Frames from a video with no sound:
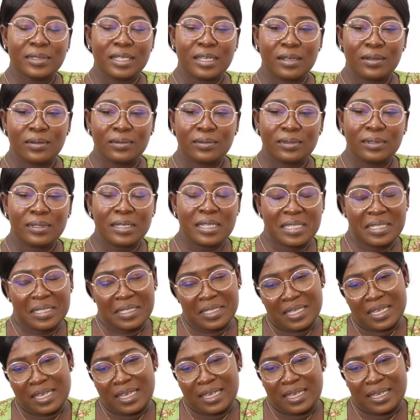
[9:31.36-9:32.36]
now, let's
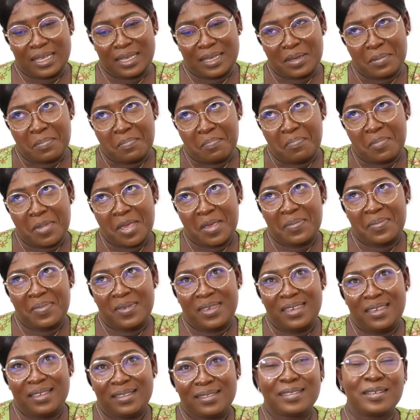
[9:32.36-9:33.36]
say
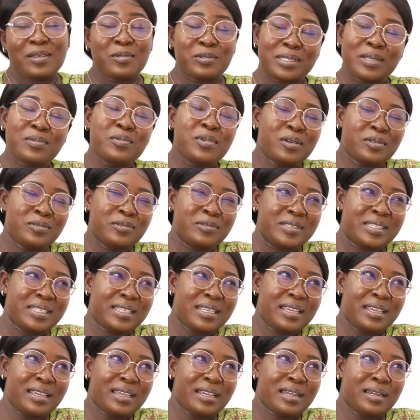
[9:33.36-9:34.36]
maybe so someone will
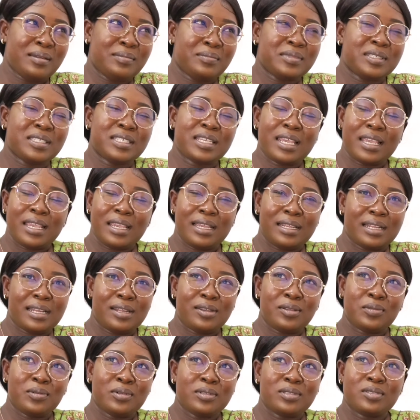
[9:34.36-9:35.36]
say, I'm scared, I
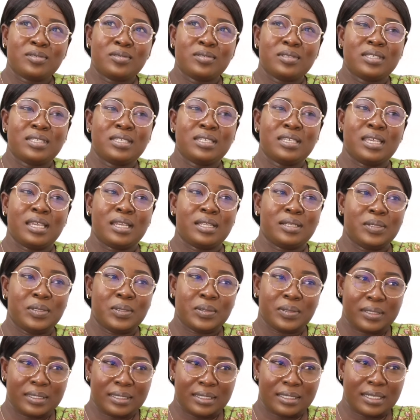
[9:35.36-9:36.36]
don't want to see a
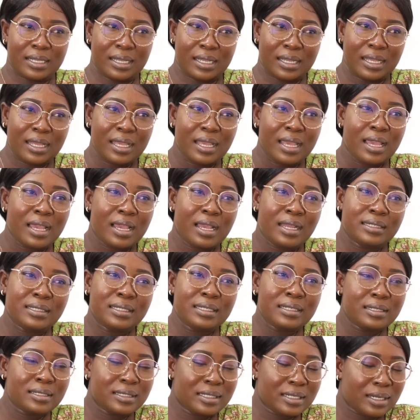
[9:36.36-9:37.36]
doctor. Are
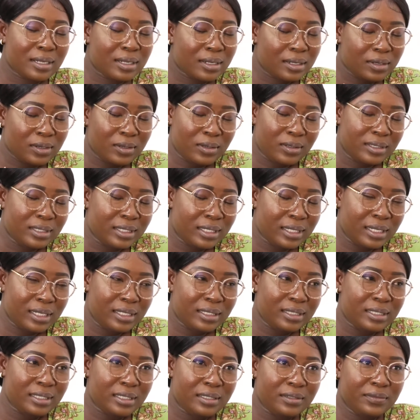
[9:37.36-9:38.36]
there other
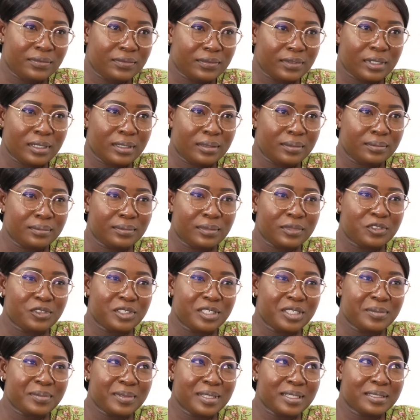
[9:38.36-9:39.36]
alternative um,
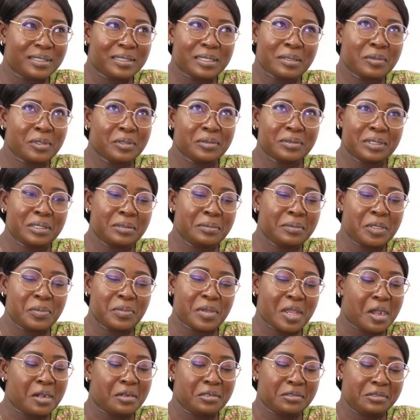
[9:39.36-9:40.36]
treatments? Someone will say,
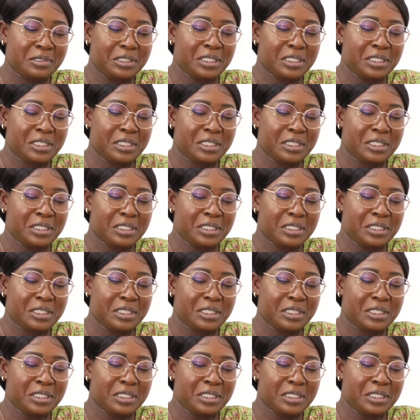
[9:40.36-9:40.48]
maybe I'll